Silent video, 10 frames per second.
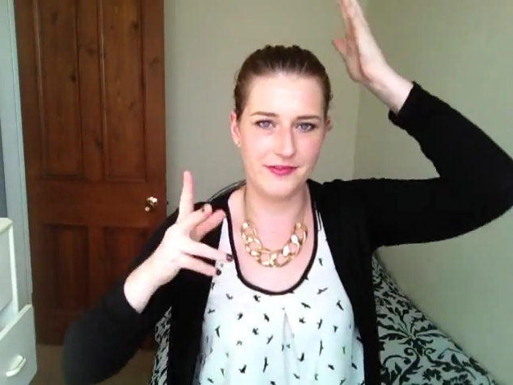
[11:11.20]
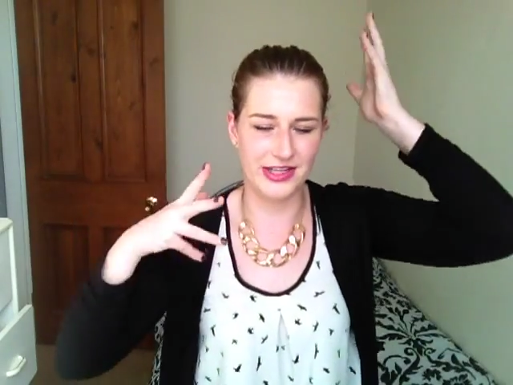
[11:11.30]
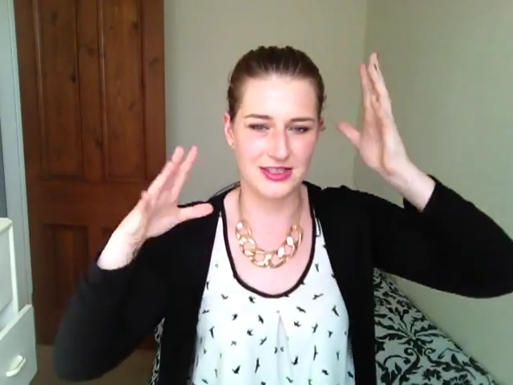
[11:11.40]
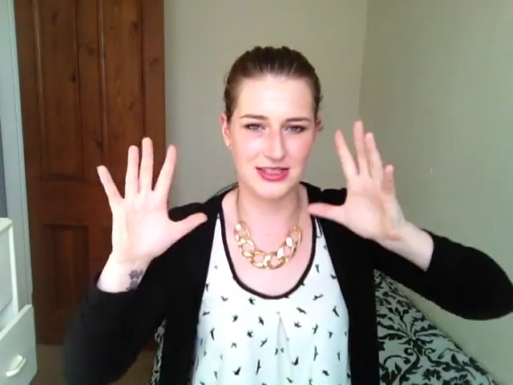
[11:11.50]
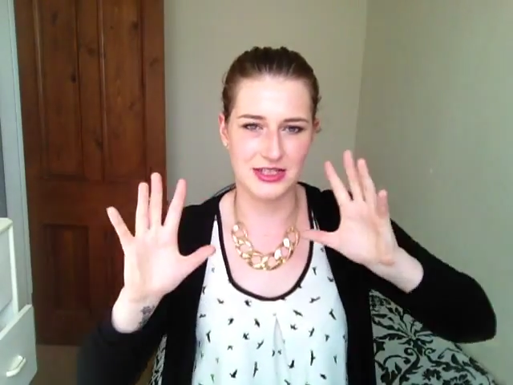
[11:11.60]

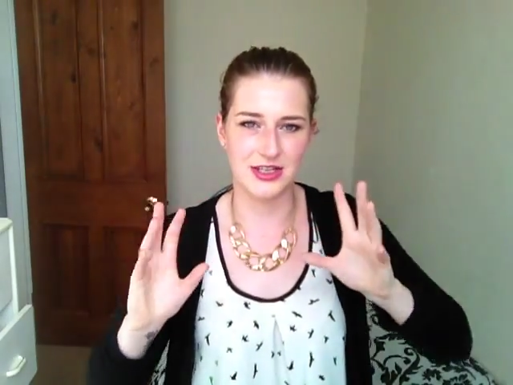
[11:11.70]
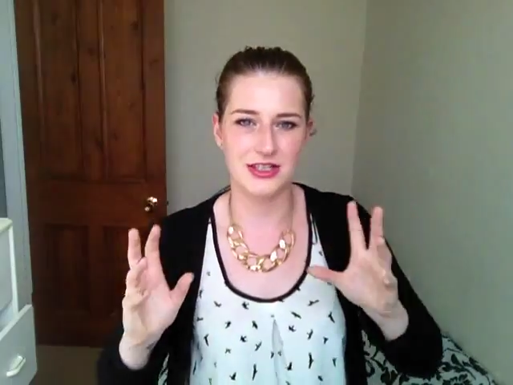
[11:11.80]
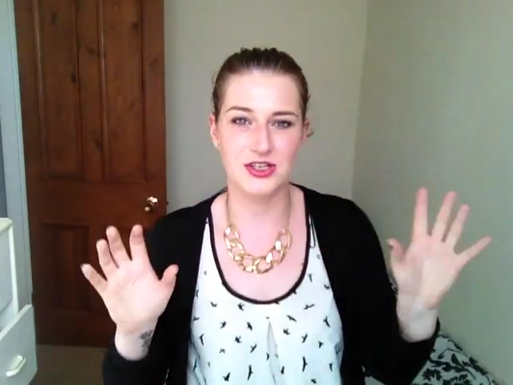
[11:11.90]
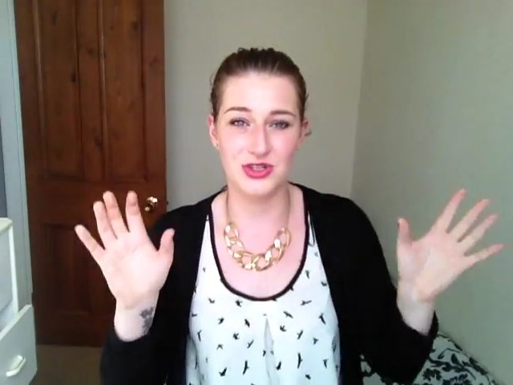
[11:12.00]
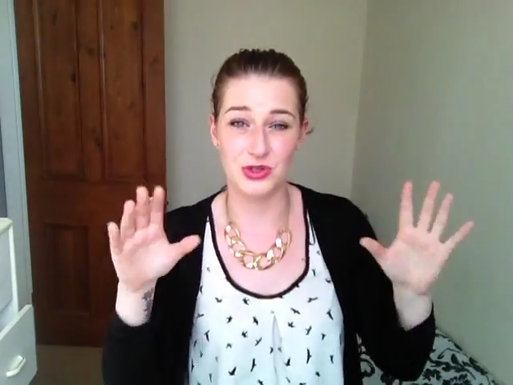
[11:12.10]

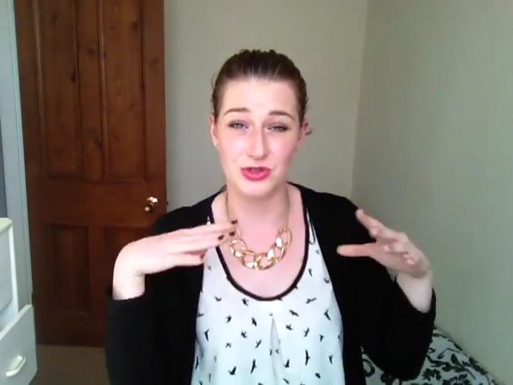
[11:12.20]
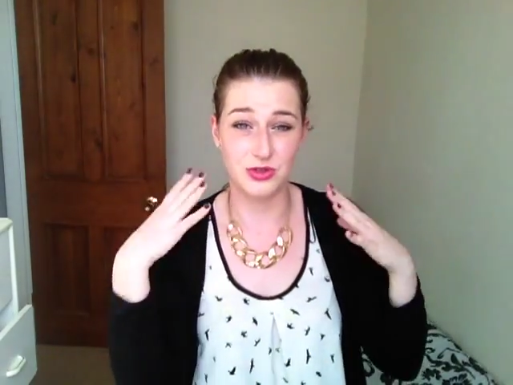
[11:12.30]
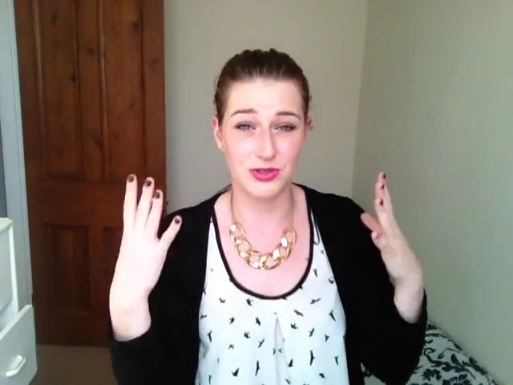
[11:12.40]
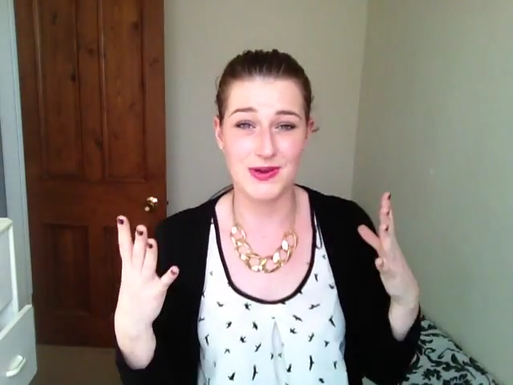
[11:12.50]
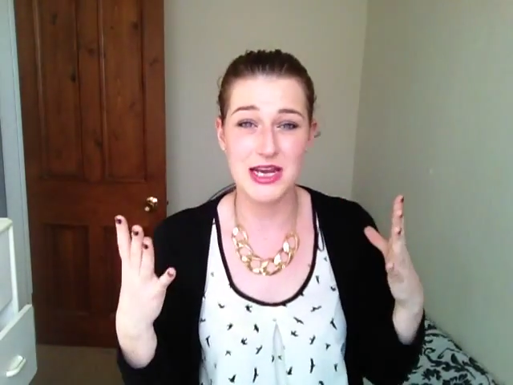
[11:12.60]
fanciness, she just
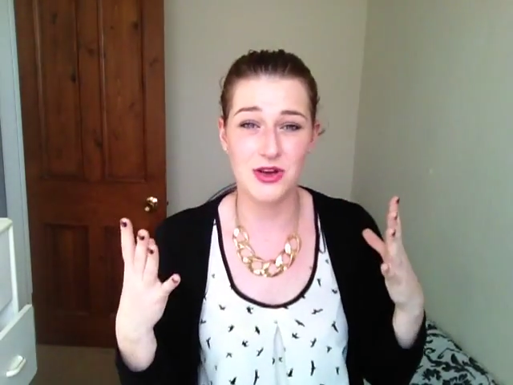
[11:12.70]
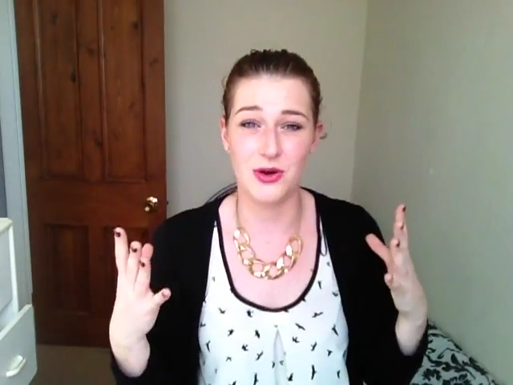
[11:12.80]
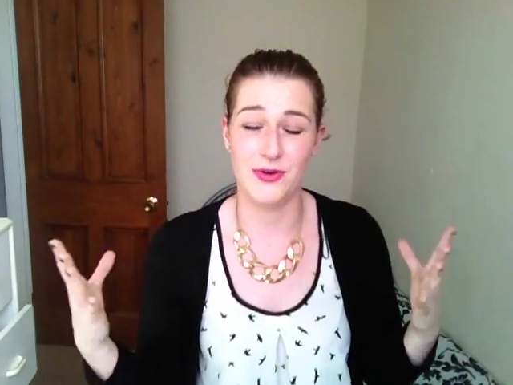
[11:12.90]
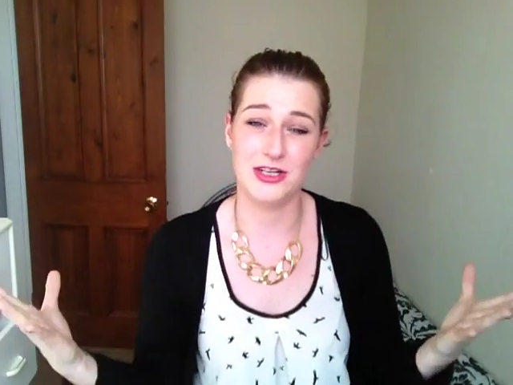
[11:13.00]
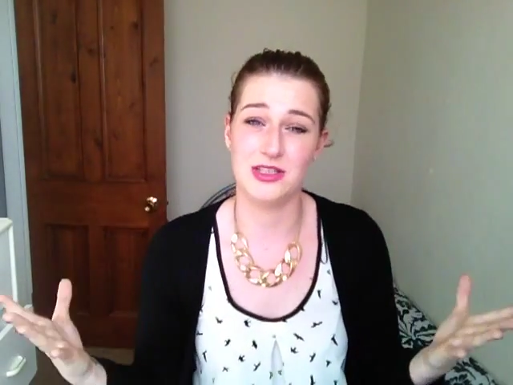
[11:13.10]
does
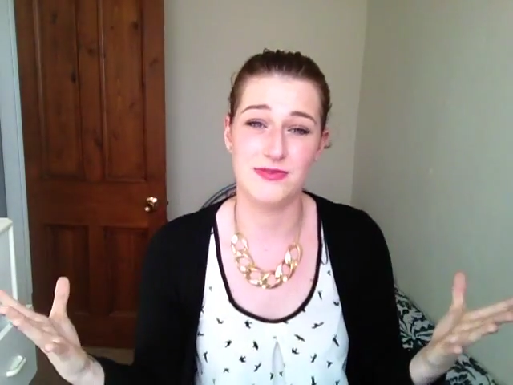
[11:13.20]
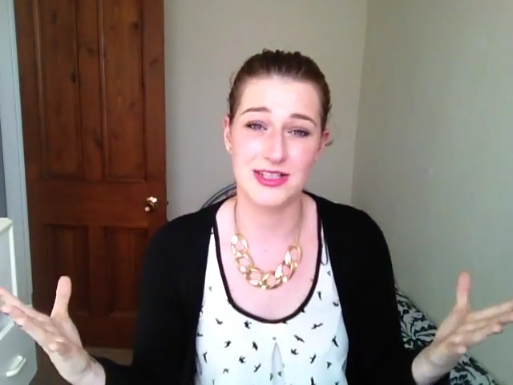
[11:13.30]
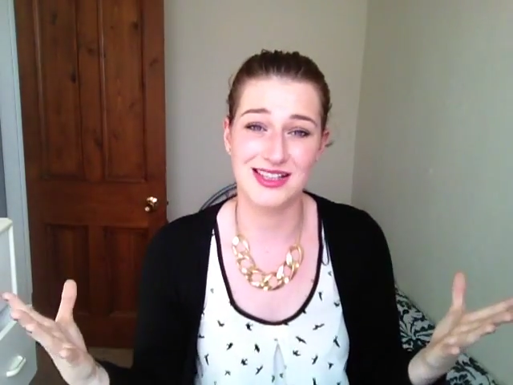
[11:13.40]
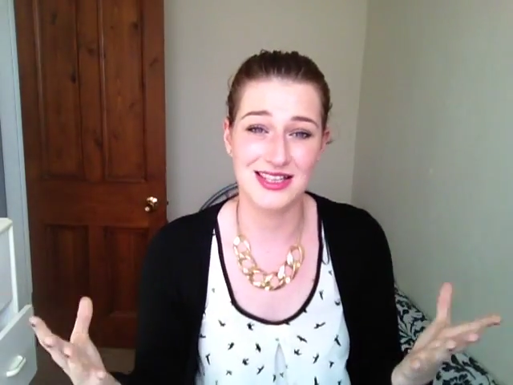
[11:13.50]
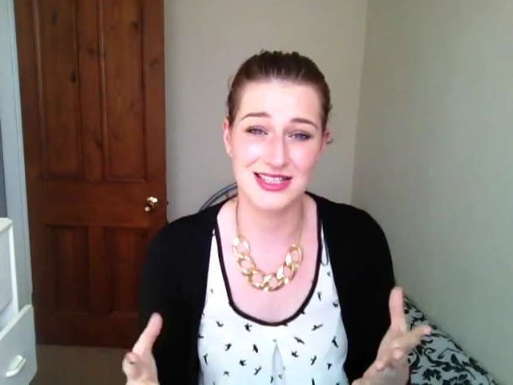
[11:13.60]
makeup, which is
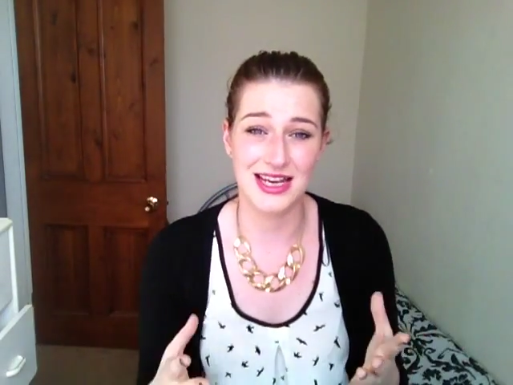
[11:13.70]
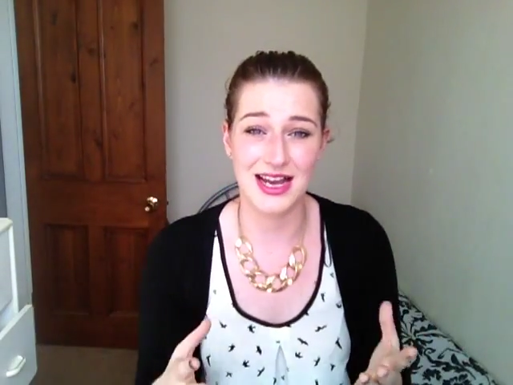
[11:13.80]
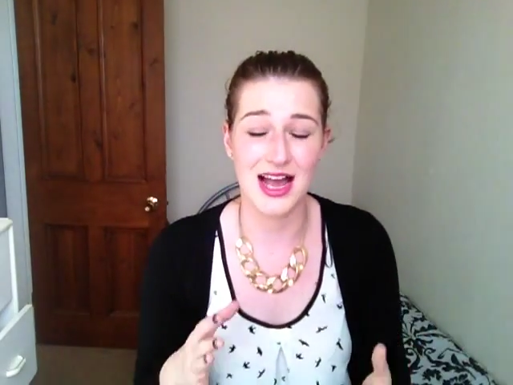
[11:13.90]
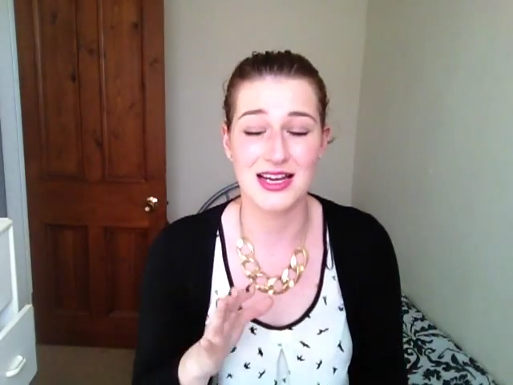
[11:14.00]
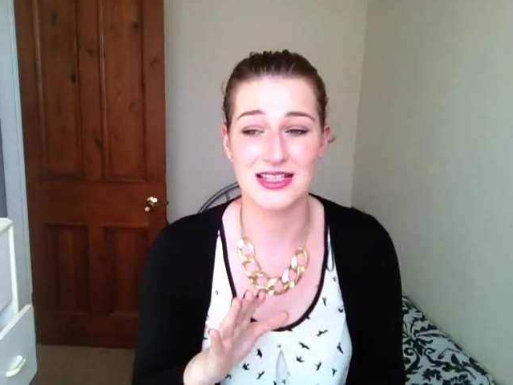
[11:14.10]
fantastic,
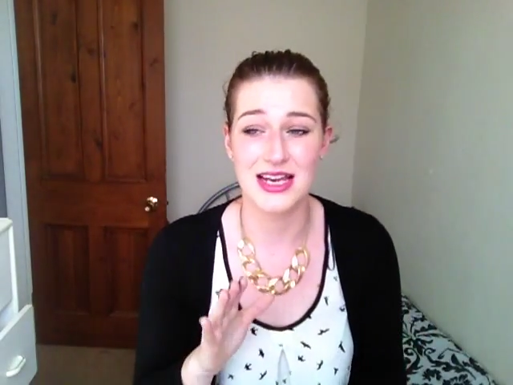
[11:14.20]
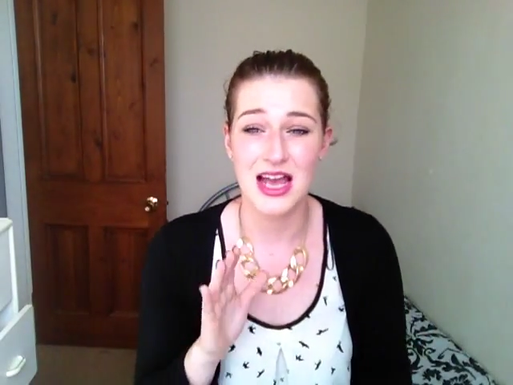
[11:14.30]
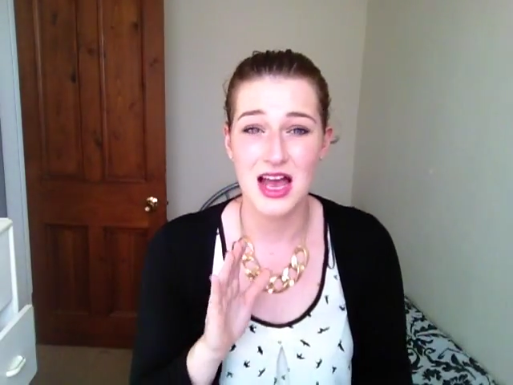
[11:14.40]
and